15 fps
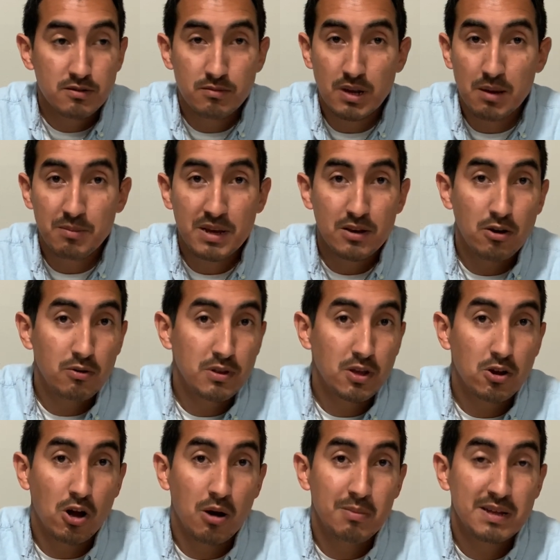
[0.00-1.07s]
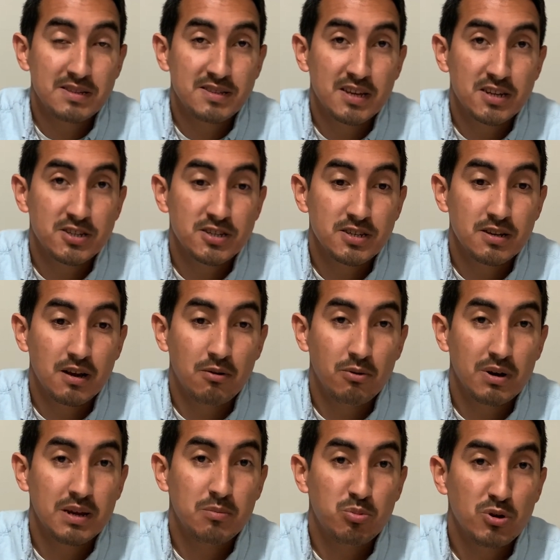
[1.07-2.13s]
let me know in the comment section. I
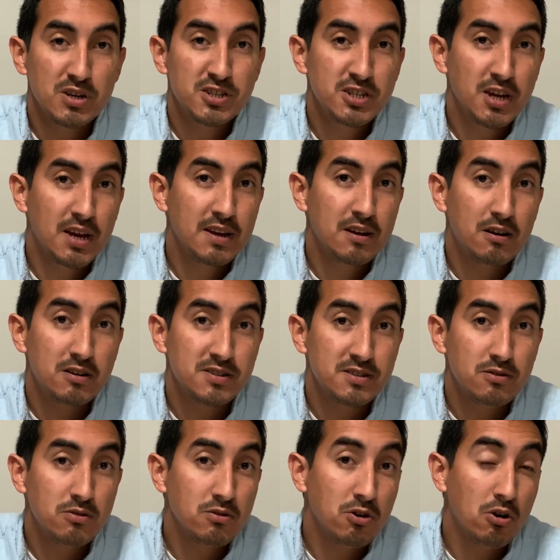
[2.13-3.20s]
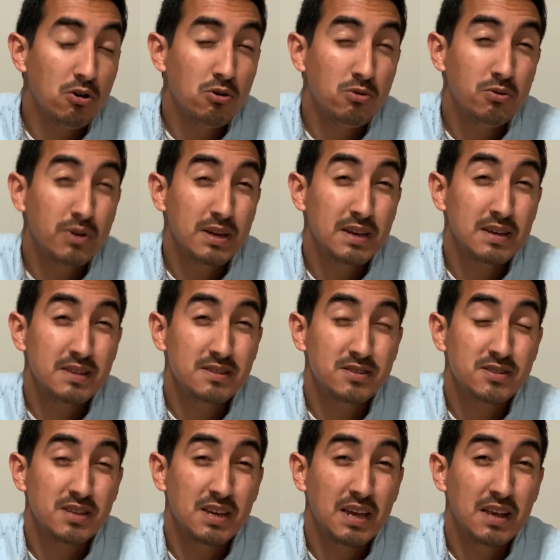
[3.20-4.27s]
really appreciate it. Our still goal is
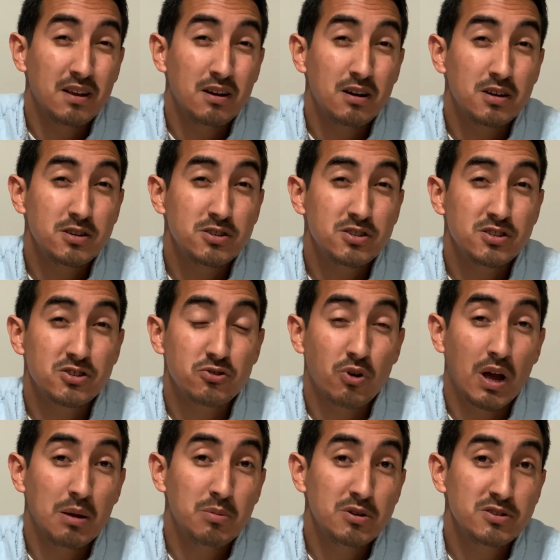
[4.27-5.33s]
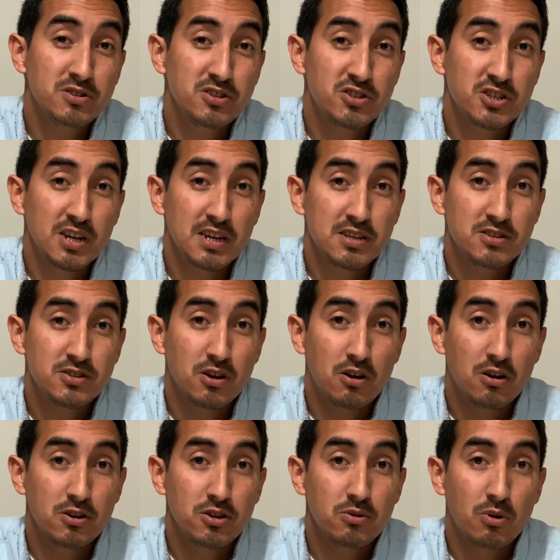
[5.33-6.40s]
to get 100 subscribers to change
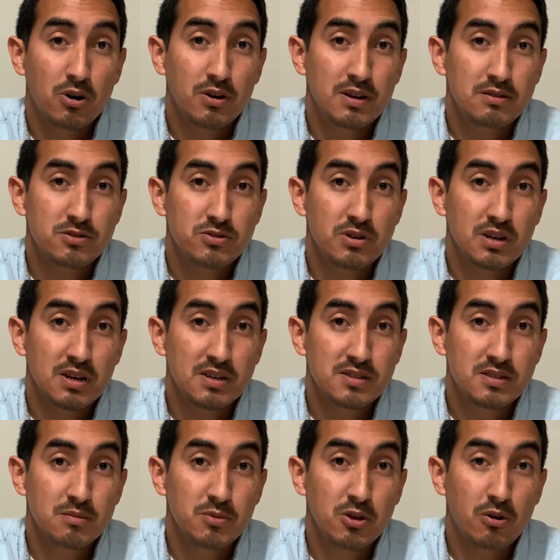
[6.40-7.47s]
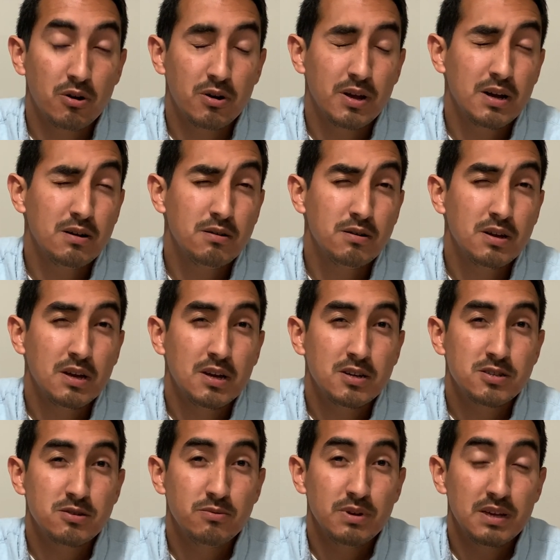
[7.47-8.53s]
our URL to a custom URL
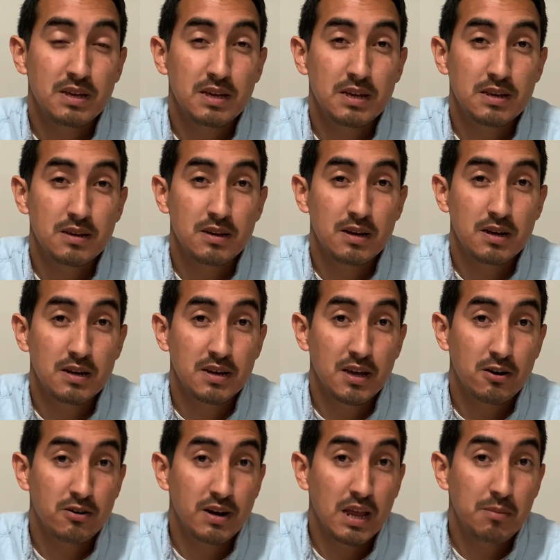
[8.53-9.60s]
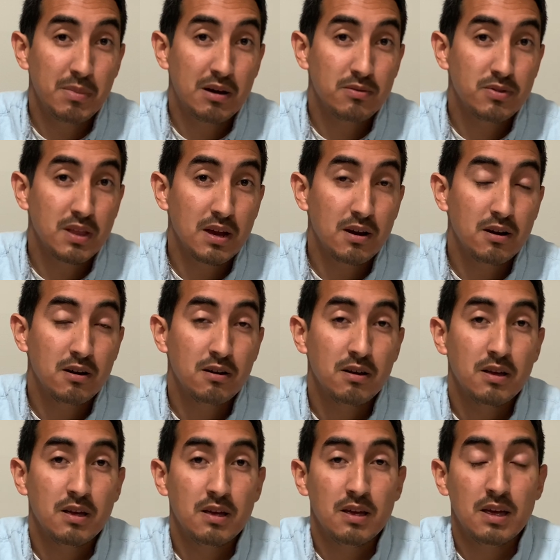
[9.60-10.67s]
so we can get our name out there
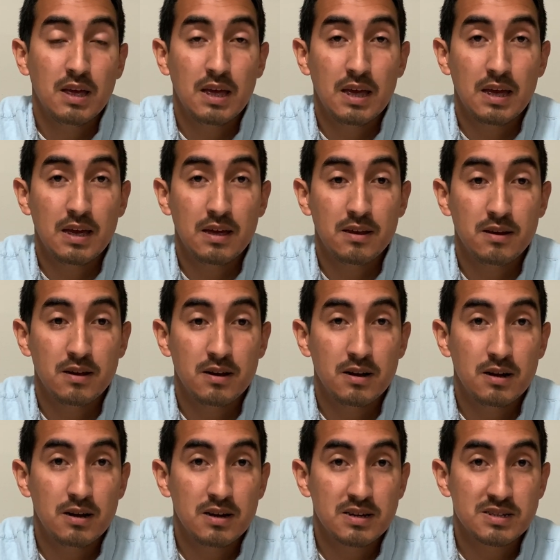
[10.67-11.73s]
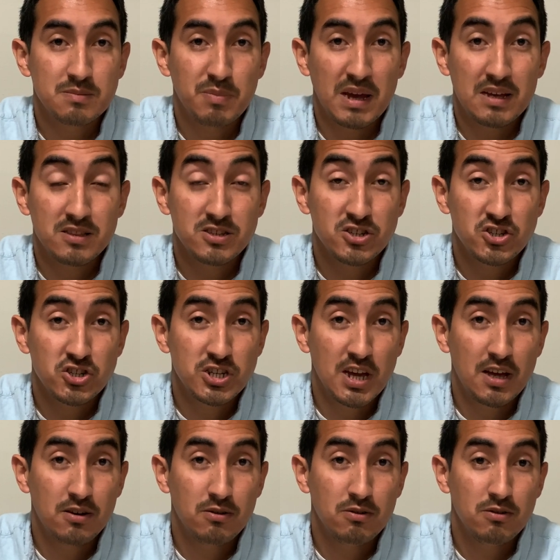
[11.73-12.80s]
and expand this
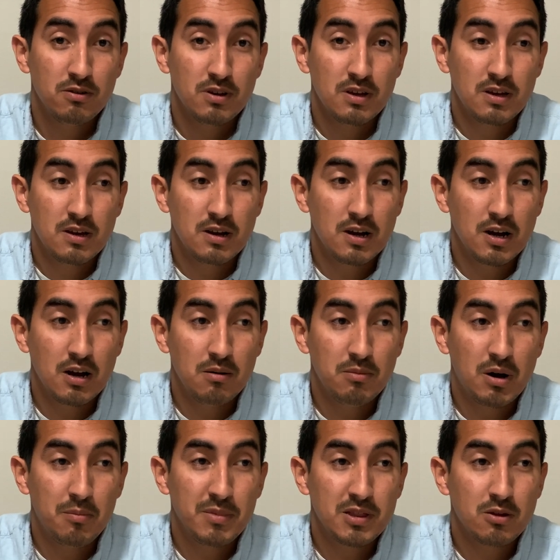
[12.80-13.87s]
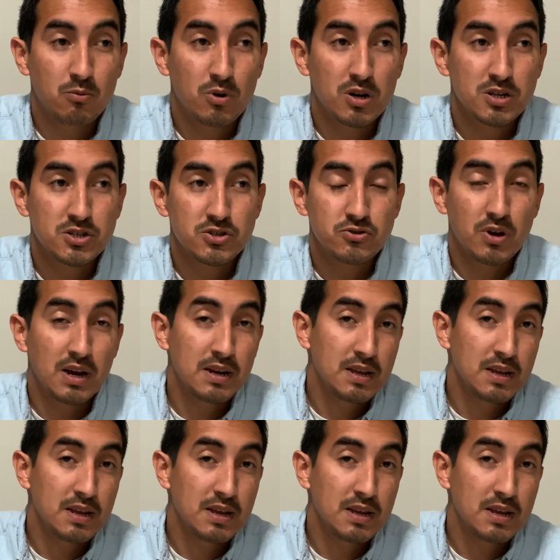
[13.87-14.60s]
channel. I'm in the works trying